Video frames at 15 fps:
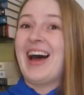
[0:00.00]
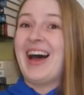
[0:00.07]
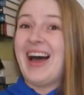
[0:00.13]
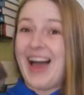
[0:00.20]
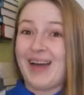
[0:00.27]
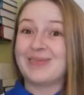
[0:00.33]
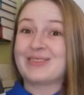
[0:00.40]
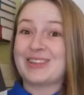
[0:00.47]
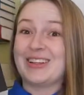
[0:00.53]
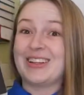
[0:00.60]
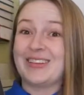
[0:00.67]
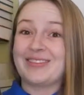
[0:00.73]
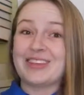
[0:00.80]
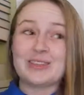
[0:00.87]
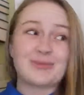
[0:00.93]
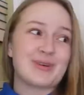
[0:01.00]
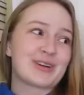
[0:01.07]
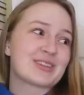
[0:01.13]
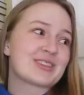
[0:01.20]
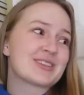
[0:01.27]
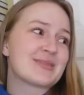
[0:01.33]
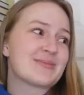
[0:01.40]
Absolutely love these
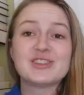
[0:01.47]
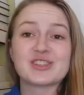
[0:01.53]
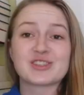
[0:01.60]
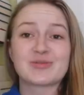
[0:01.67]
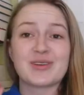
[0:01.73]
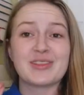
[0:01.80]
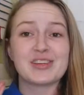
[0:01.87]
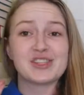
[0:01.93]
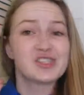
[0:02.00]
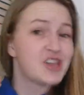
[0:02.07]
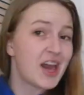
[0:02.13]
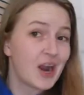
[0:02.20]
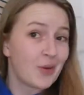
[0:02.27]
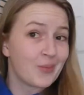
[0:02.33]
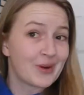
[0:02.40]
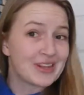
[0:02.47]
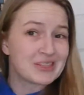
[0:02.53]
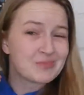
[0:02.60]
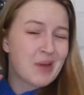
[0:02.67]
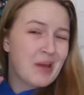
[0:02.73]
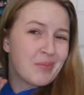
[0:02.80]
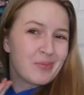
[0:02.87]
books. Just read The Shadow Prince
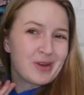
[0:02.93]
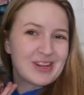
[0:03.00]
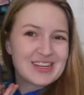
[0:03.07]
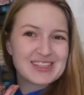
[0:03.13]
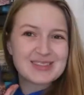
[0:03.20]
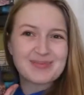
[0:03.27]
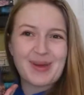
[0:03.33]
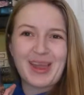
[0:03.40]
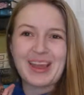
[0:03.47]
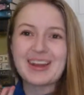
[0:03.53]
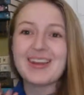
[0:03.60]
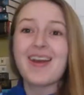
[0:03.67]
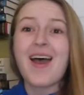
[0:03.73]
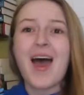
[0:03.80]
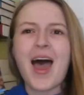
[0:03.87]
by Frida Spain,